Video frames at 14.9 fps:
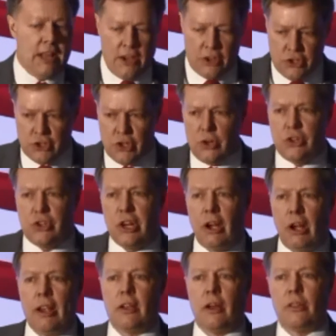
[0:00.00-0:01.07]
As soon as you
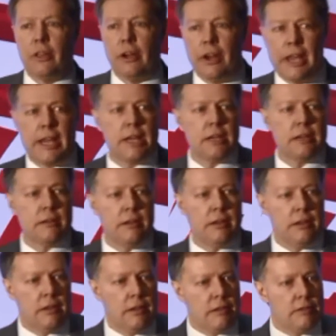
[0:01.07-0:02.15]
click on the link,
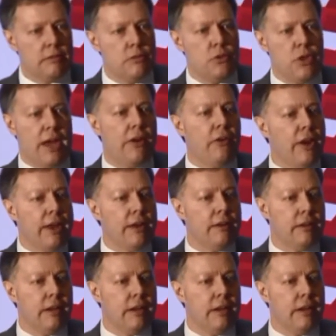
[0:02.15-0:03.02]
they're in.